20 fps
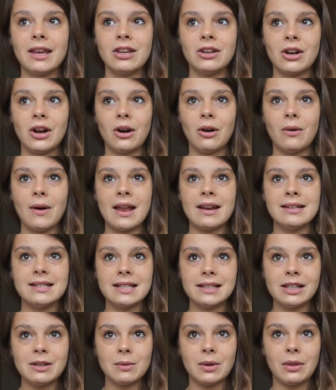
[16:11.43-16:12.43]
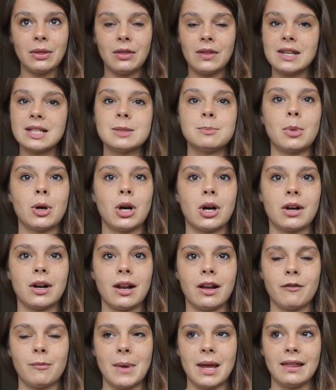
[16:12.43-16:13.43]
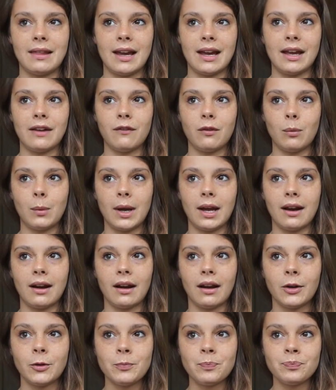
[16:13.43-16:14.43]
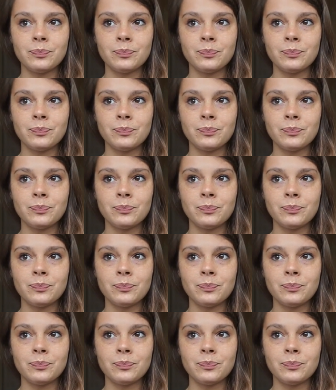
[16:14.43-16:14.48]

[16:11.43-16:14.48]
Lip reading: you know, and dealing with this part of my life where